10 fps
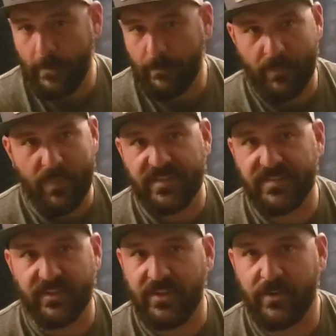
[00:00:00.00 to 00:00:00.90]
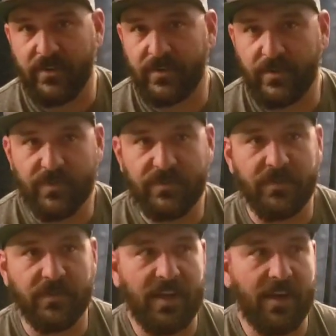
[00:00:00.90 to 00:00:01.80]
but basically all you do is
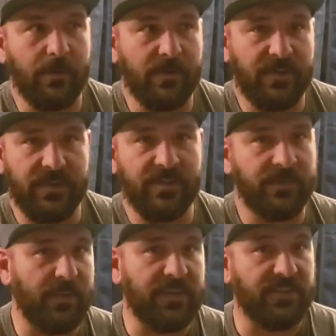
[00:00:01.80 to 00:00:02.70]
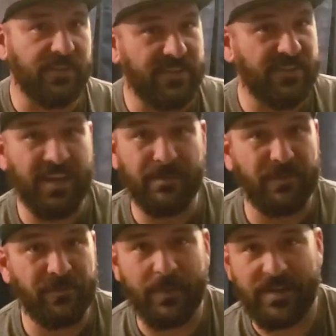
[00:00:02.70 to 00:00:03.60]
fill it out with basically the same
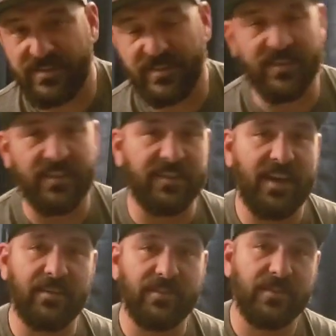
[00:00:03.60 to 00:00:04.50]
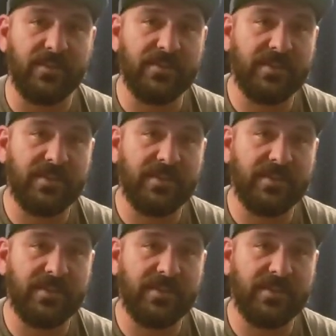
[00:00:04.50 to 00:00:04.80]
information that's on the title search.